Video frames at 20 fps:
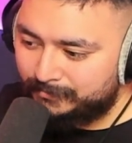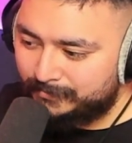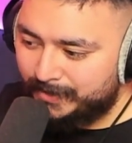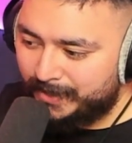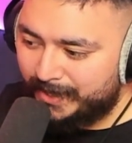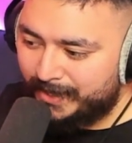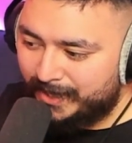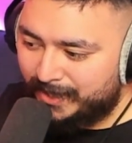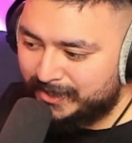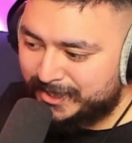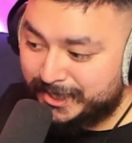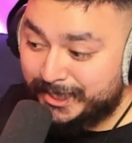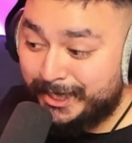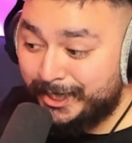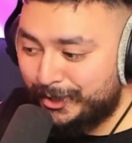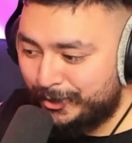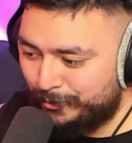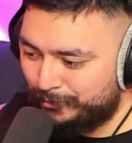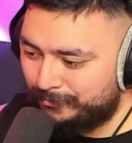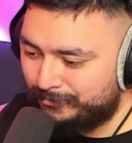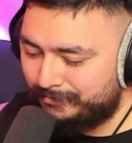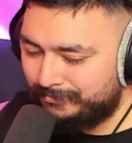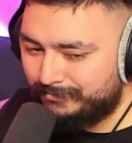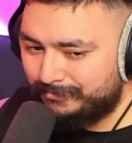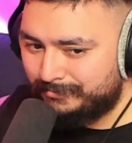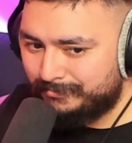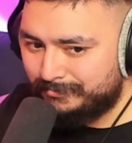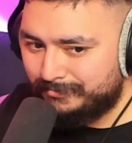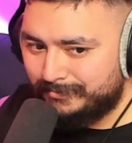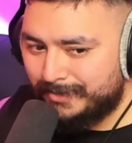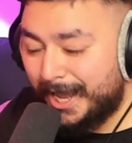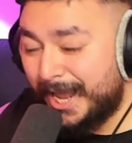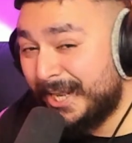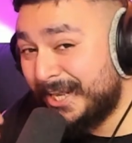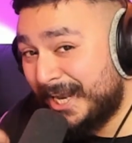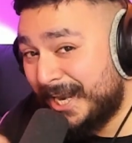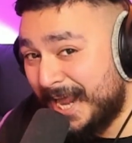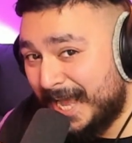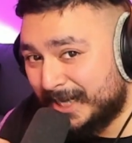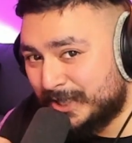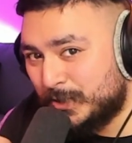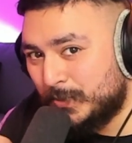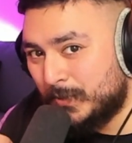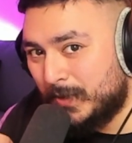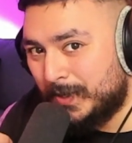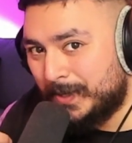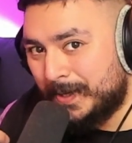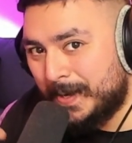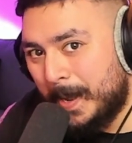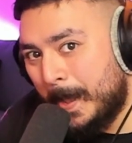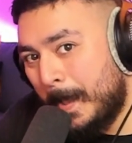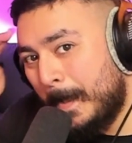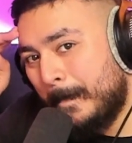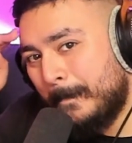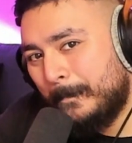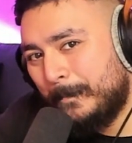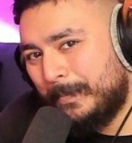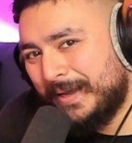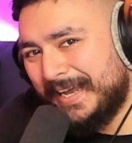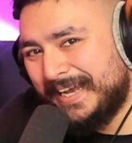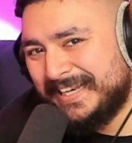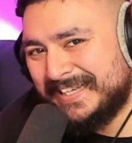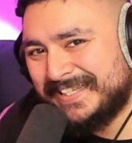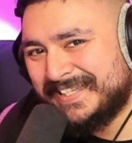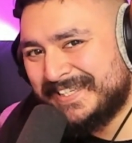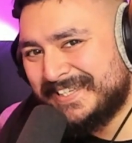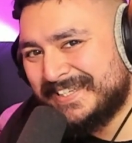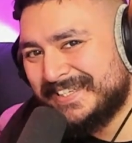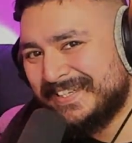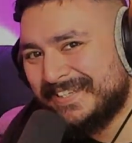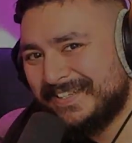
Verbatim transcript: And I'll see you in the next one. Peace.